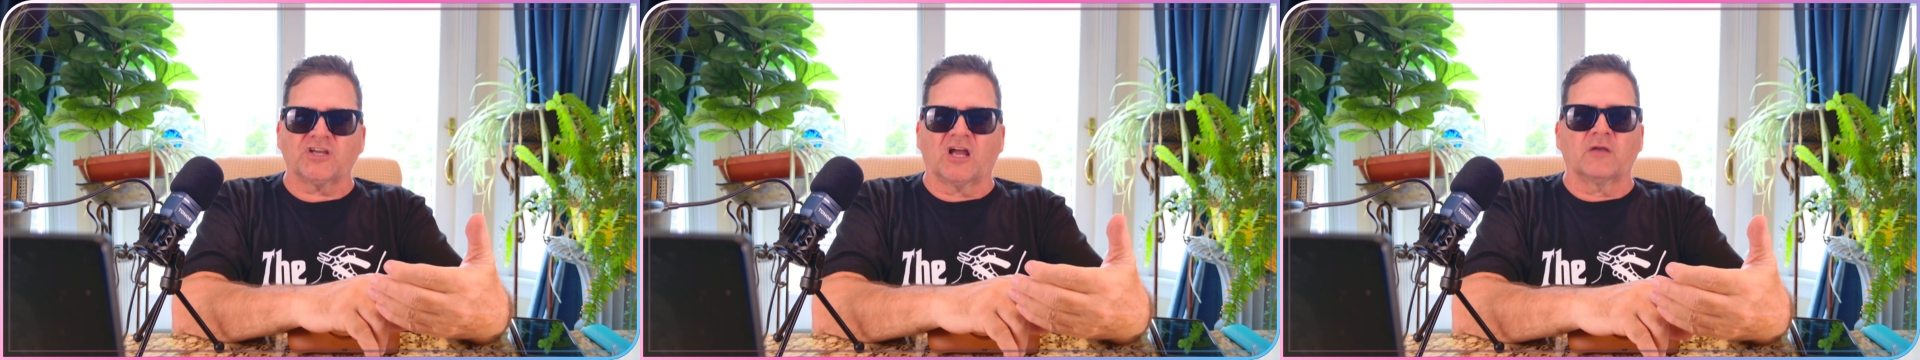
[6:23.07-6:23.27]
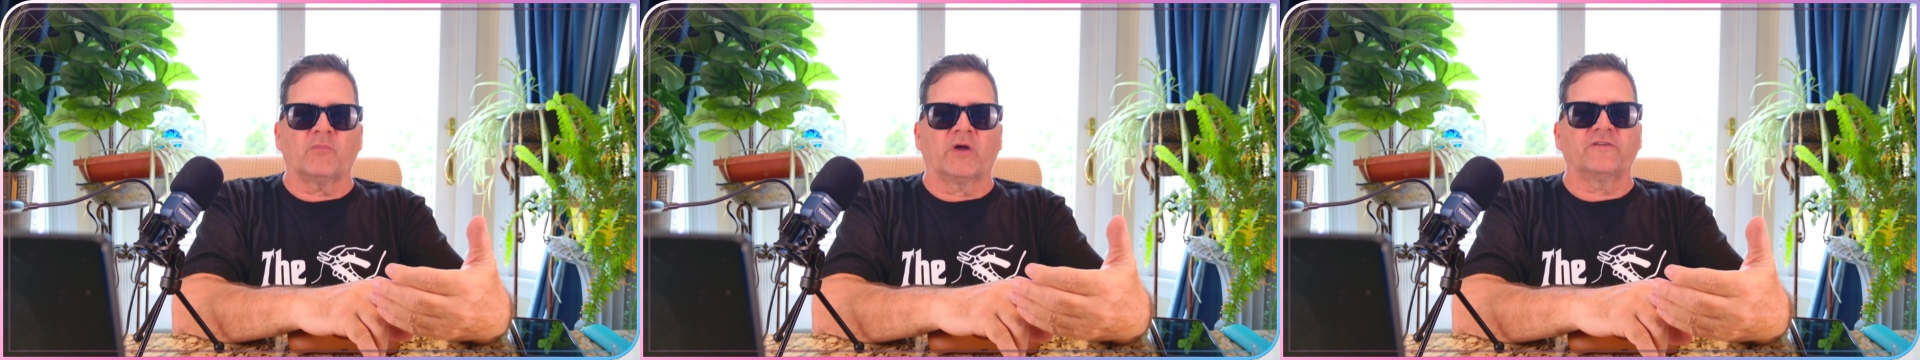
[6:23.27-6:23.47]

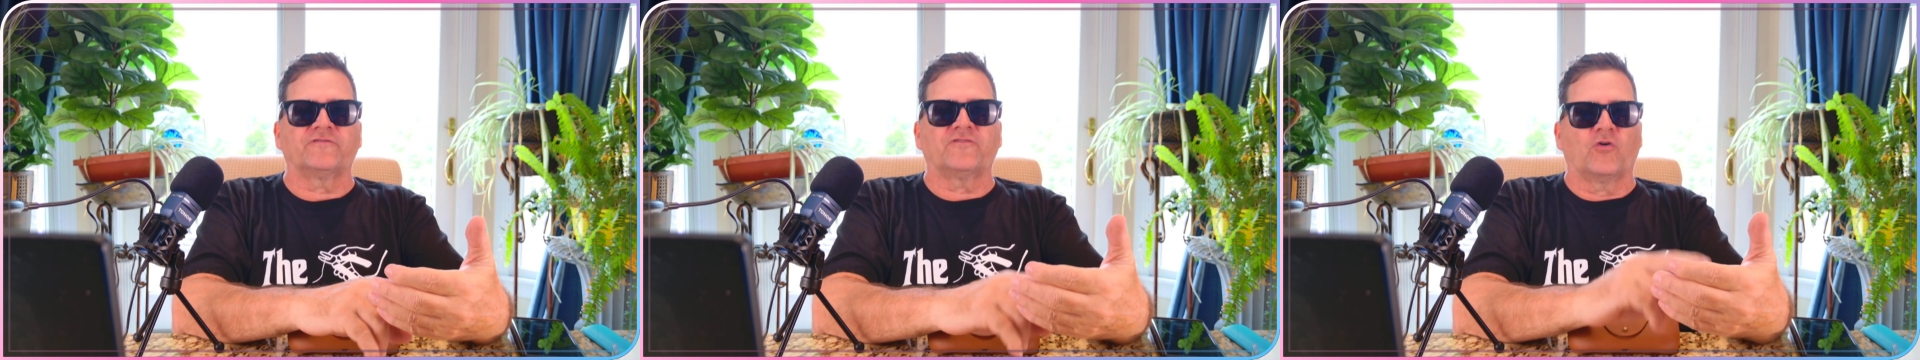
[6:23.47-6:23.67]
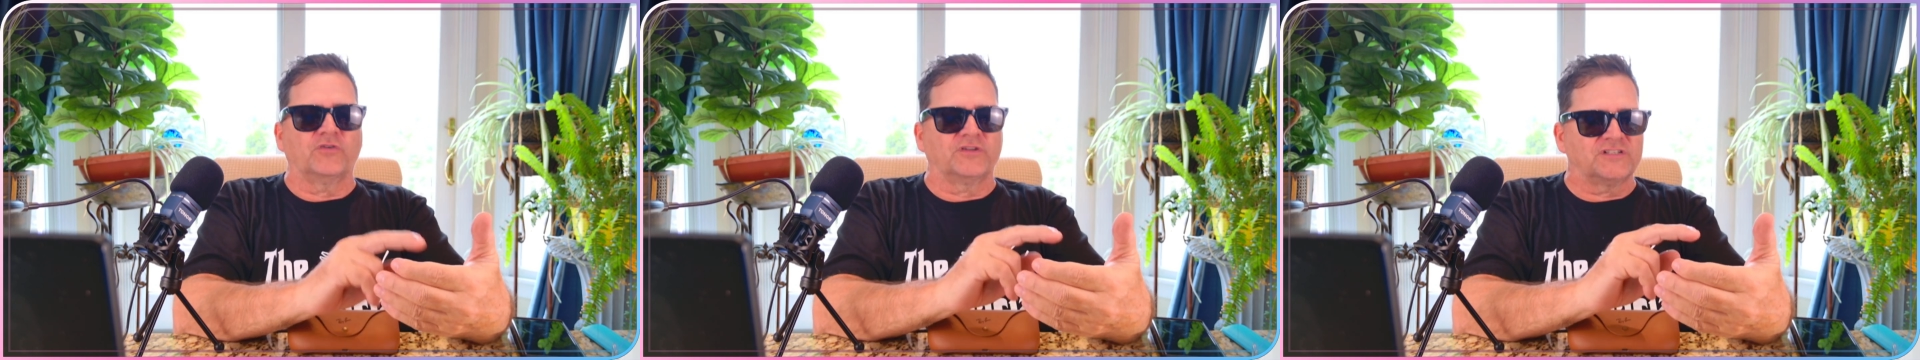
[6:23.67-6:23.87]
on my
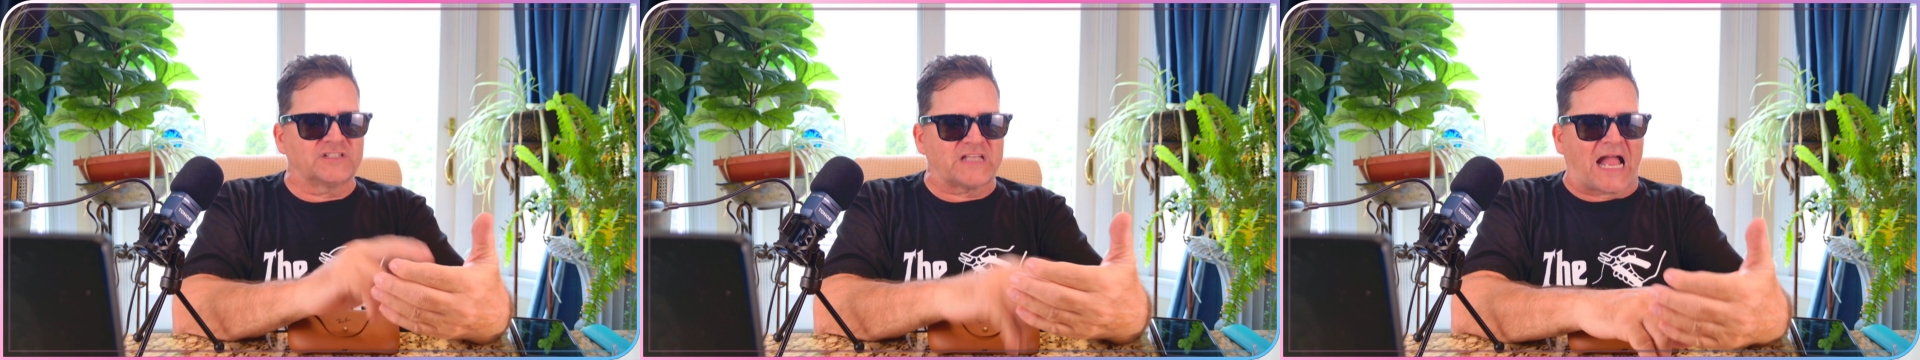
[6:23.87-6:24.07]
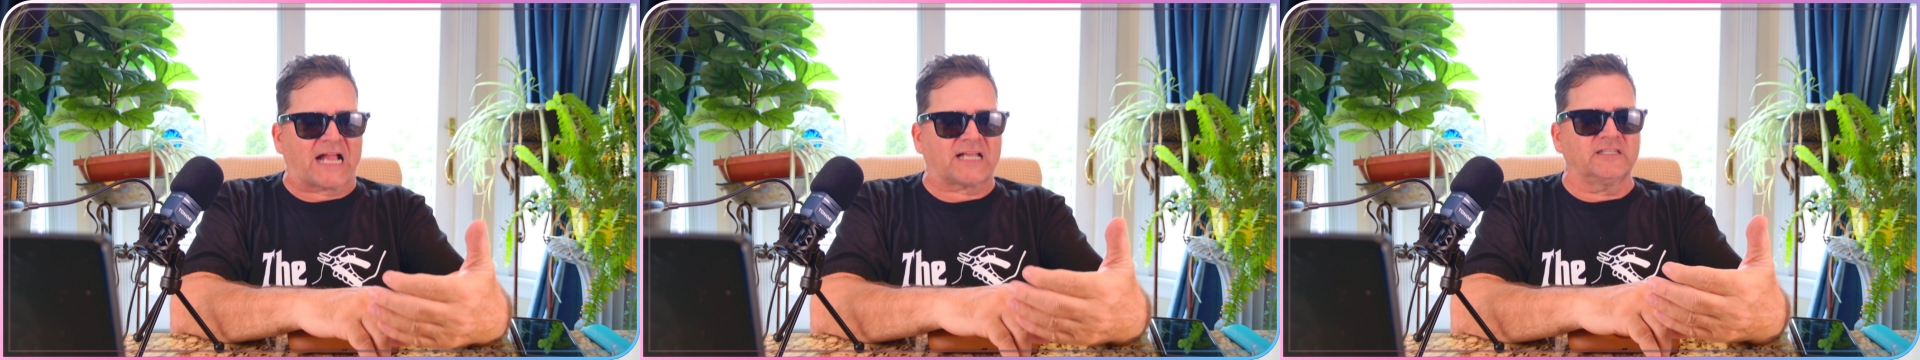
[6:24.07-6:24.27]
phone
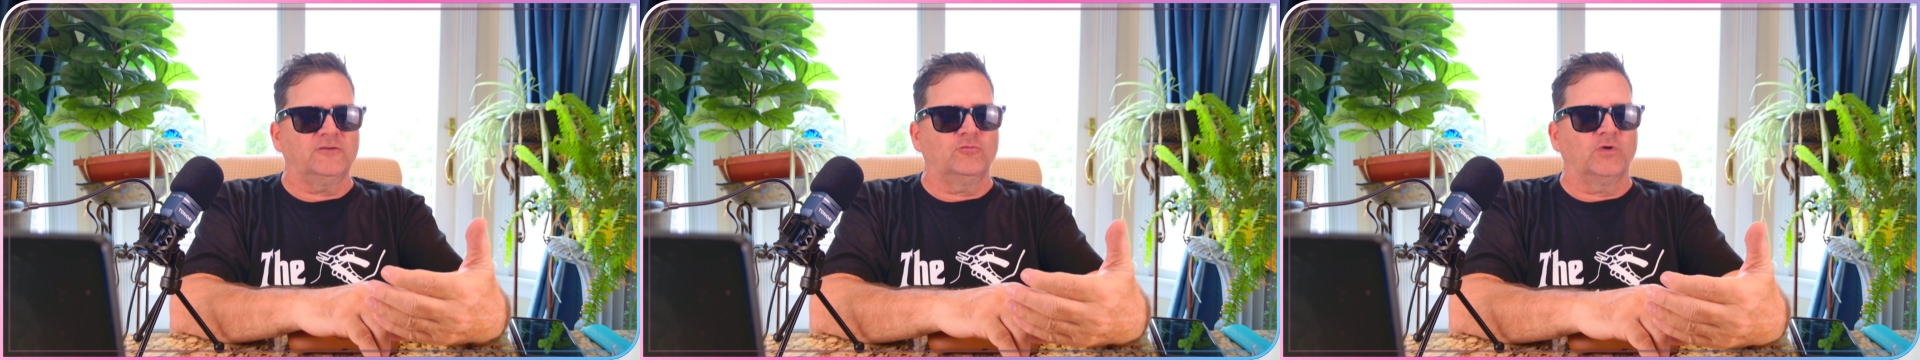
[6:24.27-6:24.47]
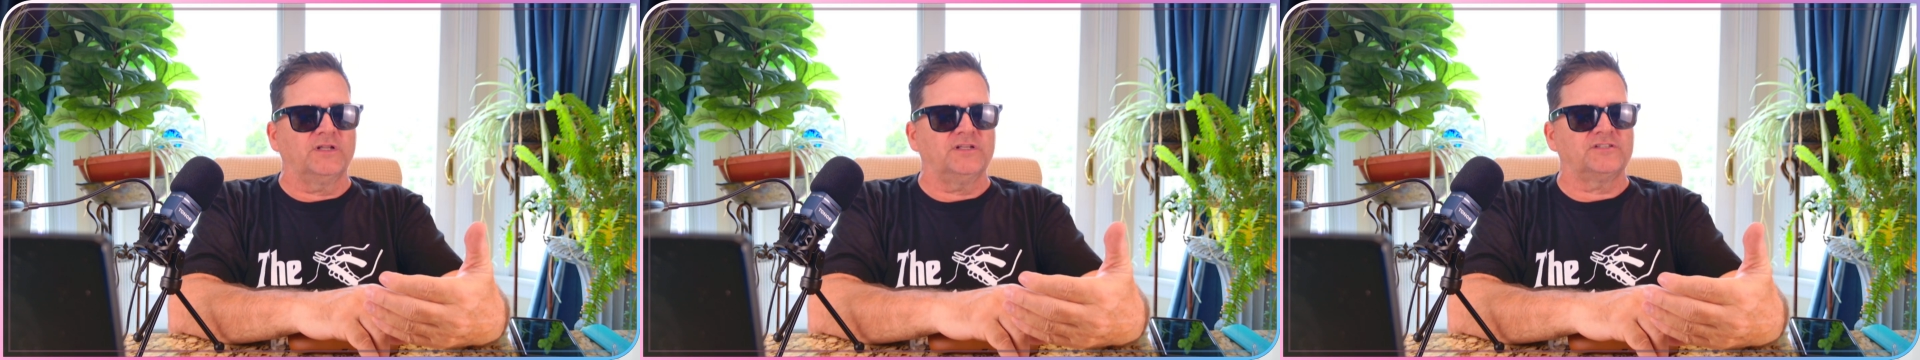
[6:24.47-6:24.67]
exactly
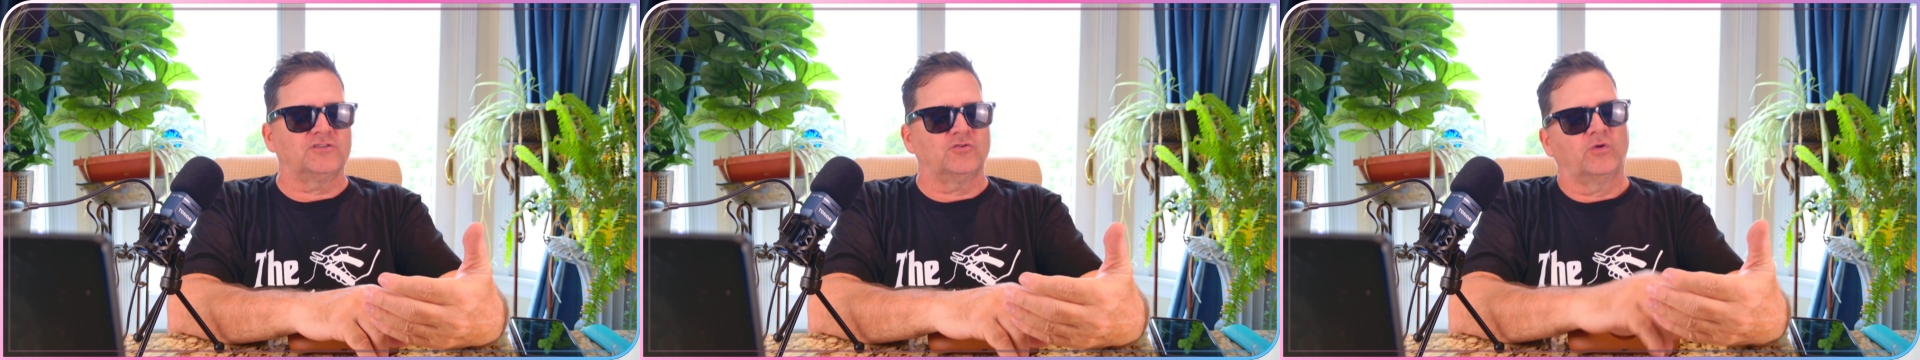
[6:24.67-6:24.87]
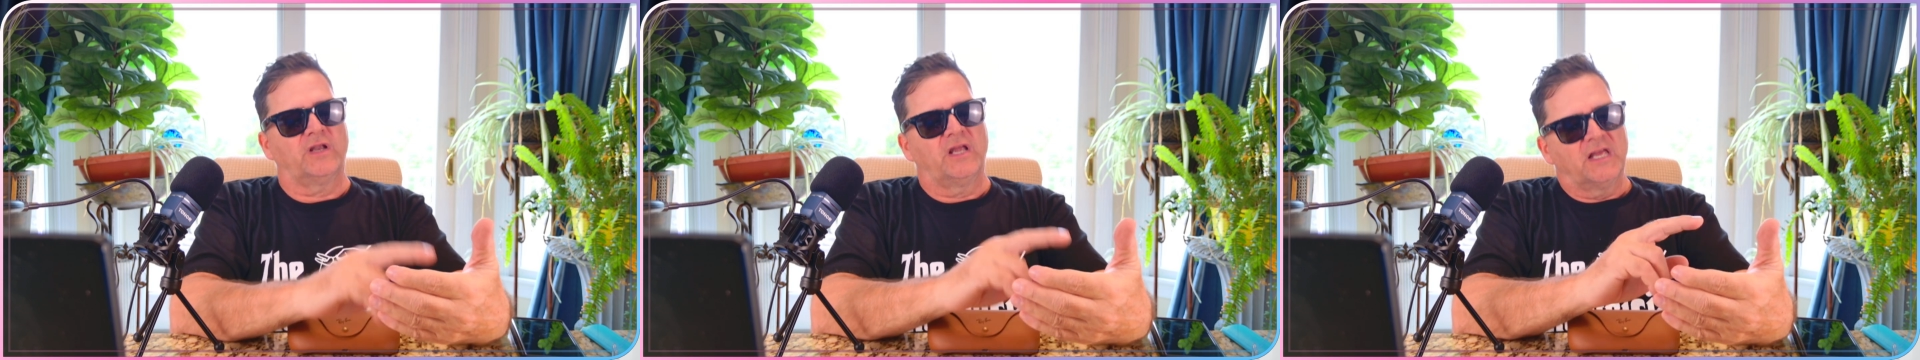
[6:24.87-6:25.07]
what he's
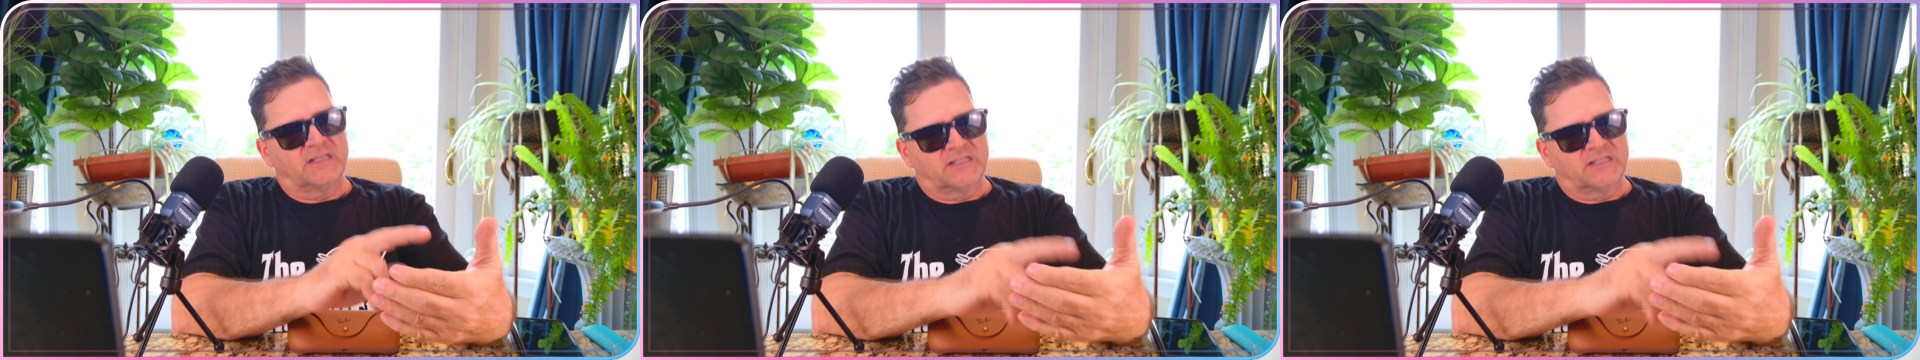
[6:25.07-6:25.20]
doing.